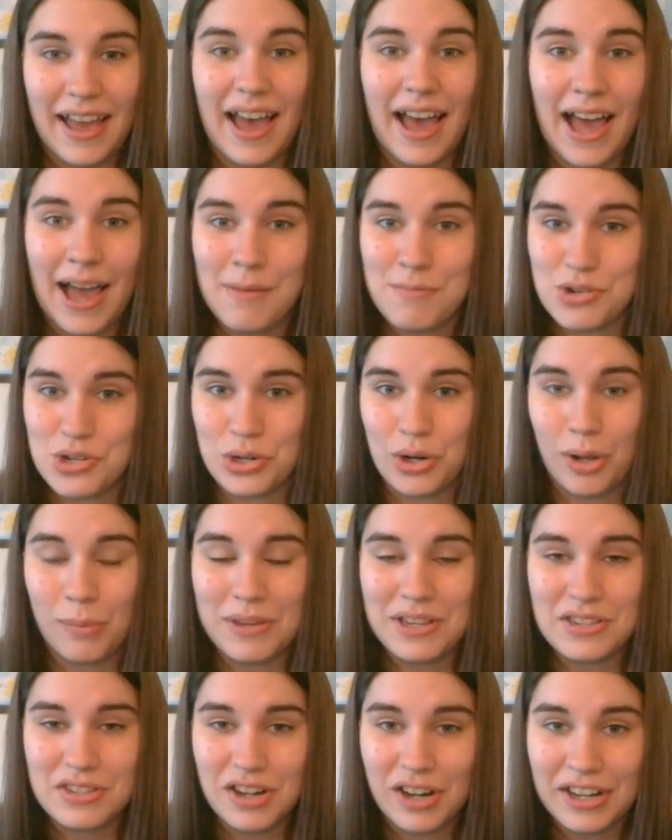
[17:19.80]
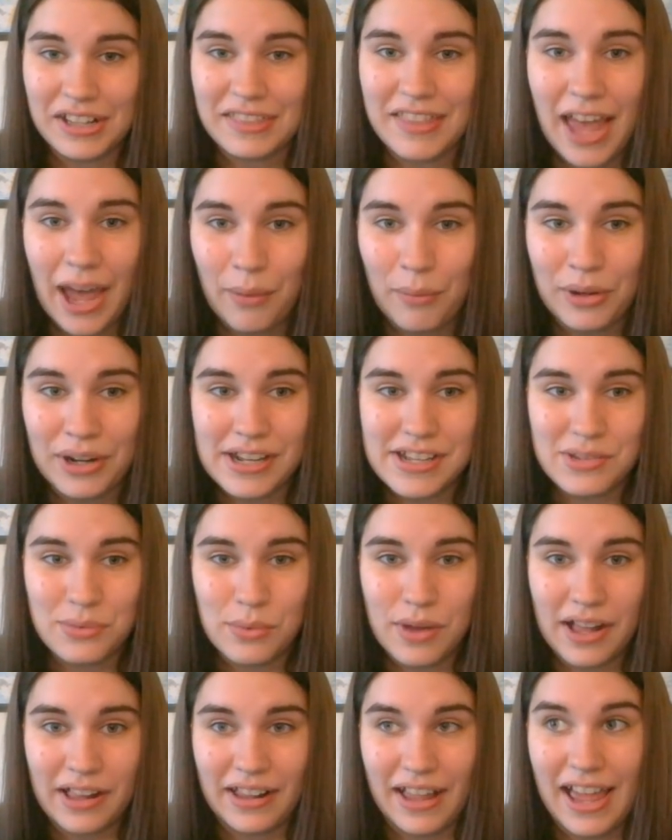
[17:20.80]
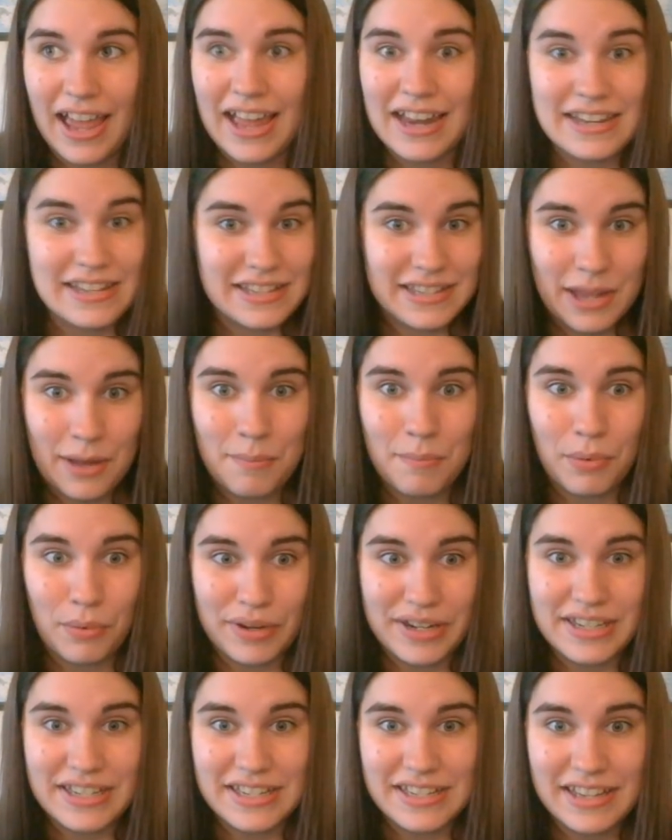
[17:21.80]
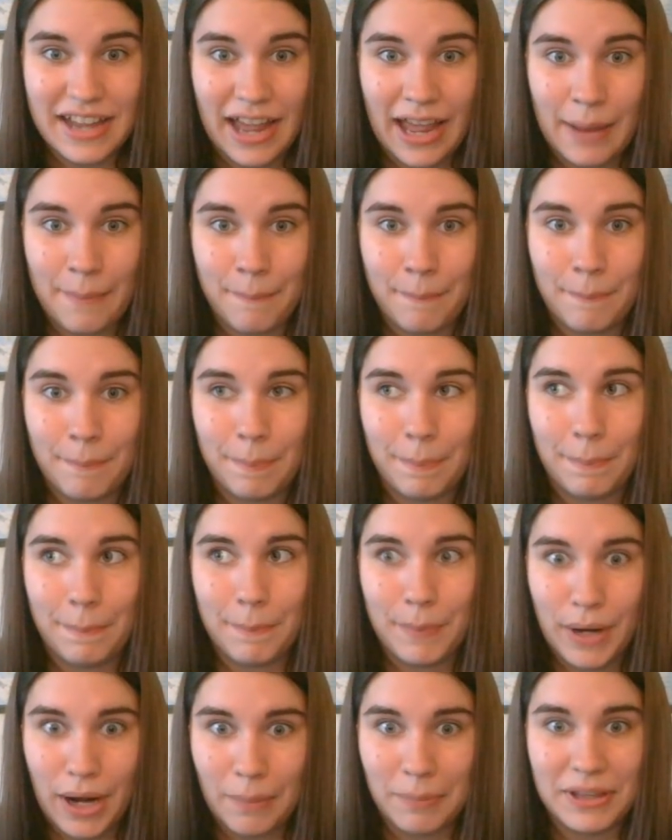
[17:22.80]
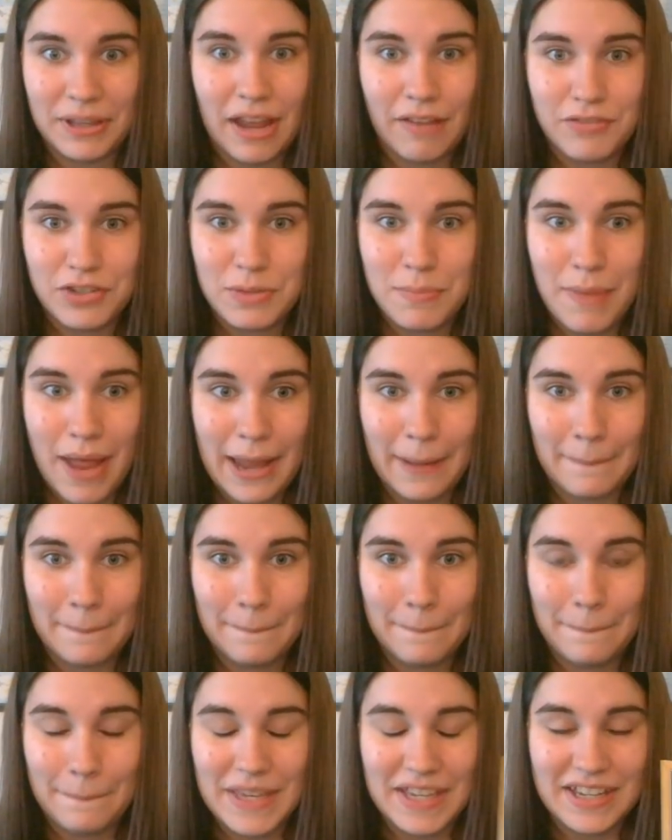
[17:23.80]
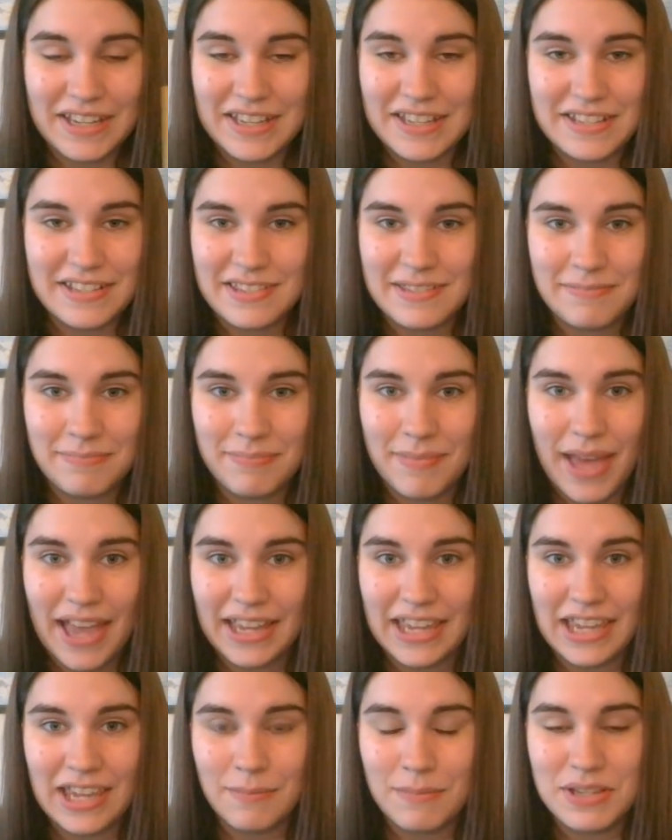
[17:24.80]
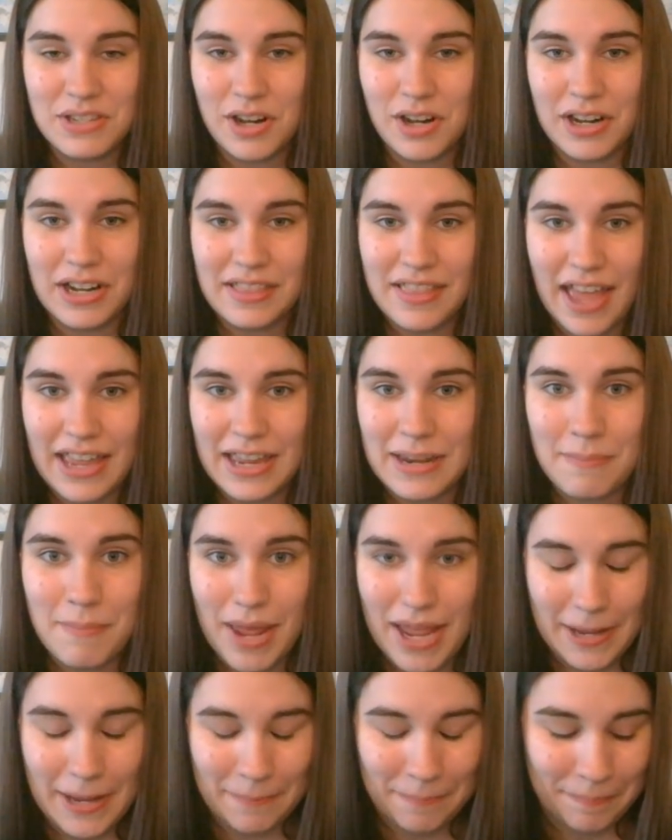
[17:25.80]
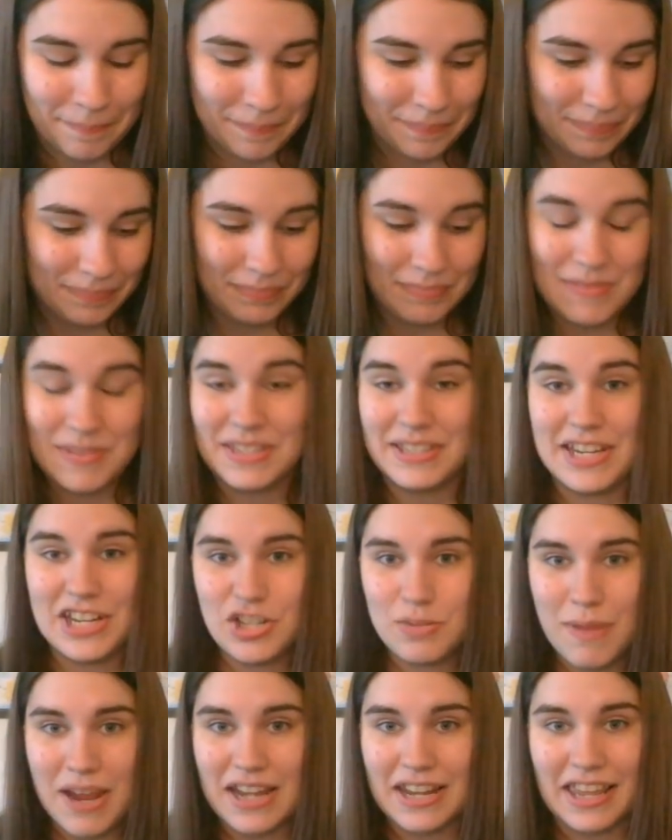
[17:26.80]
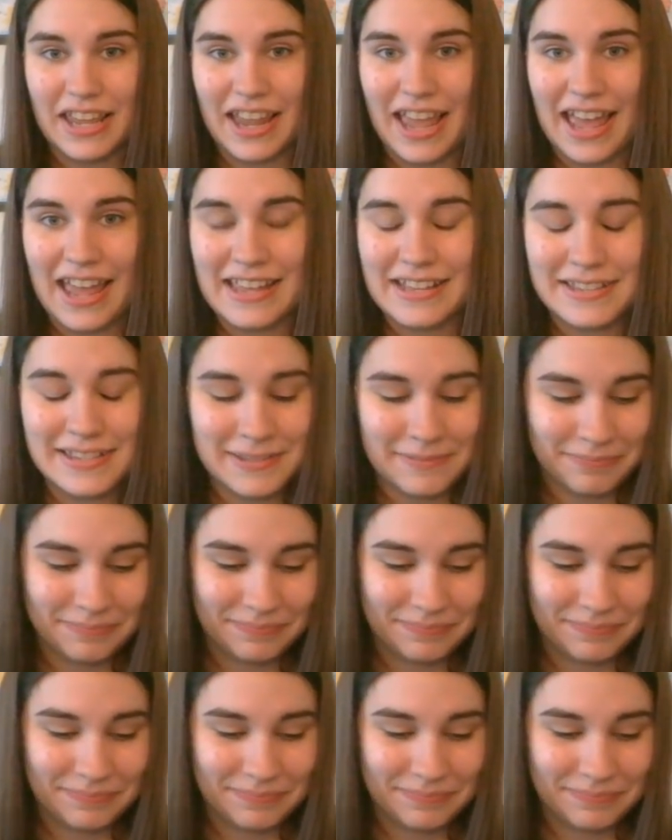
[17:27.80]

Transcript: I'm sure I'll be starting that one as well at some point in time, probably after May, because I can't be starting that in May. Stitch Mania, guys.